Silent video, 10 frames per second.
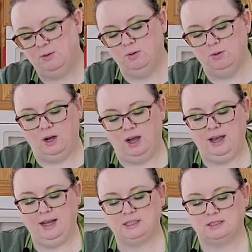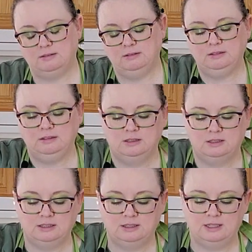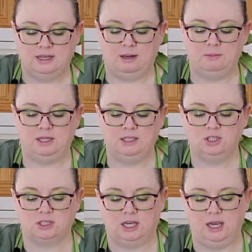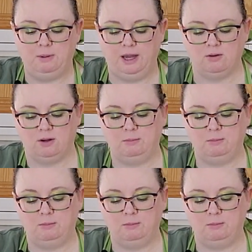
Ooh, hot. Oh. I mean, it just came out.